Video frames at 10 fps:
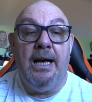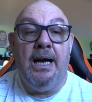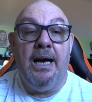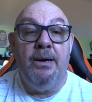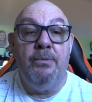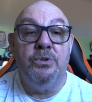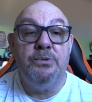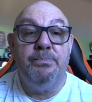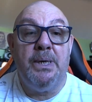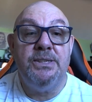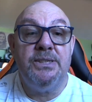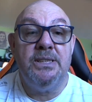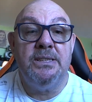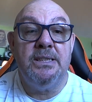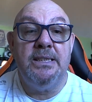I
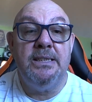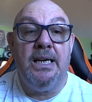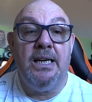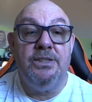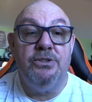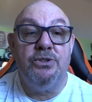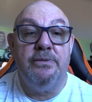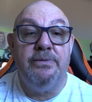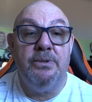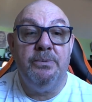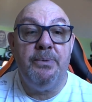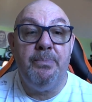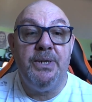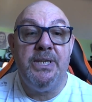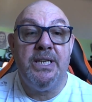do suffer with
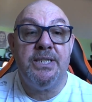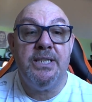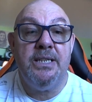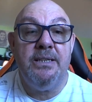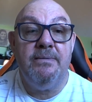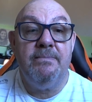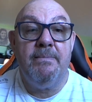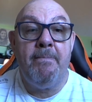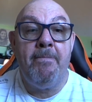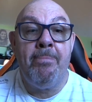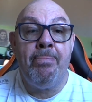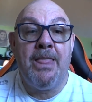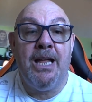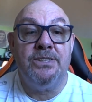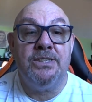PTSD,
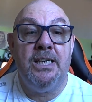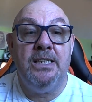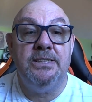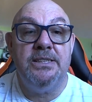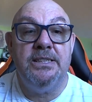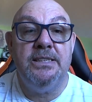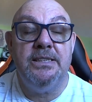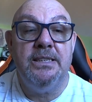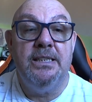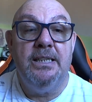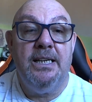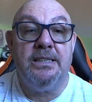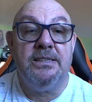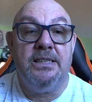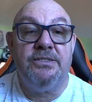anxiety,
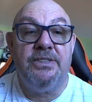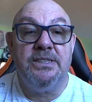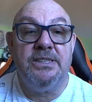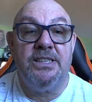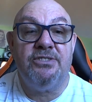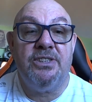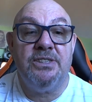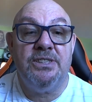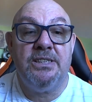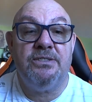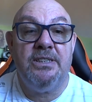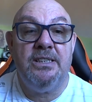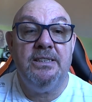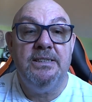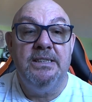etc, etc,
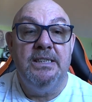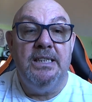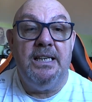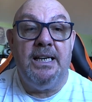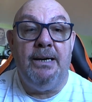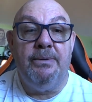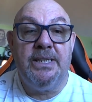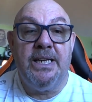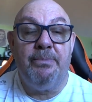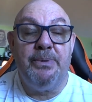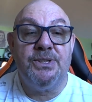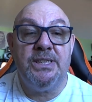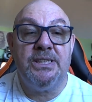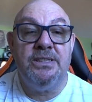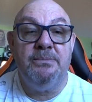etc. I would get up at
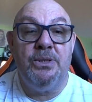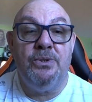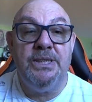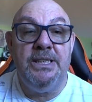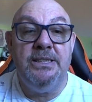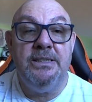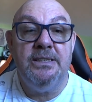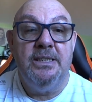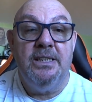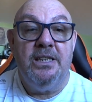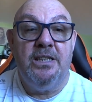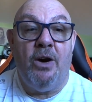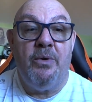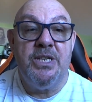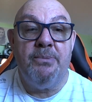6 in the morning,
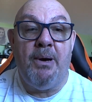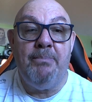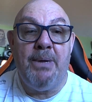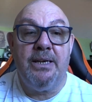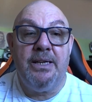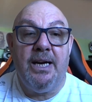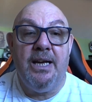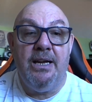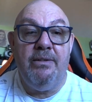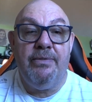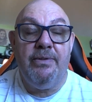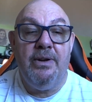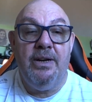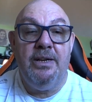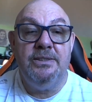go into my man cave
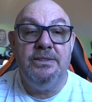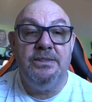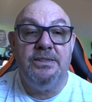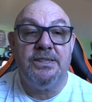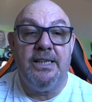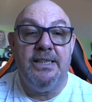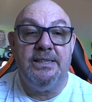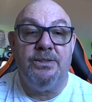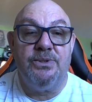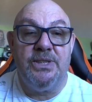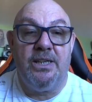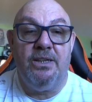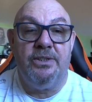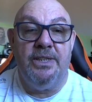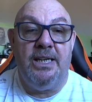and stay there till 10
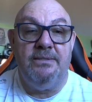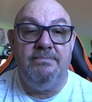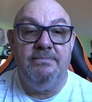o'clock at night.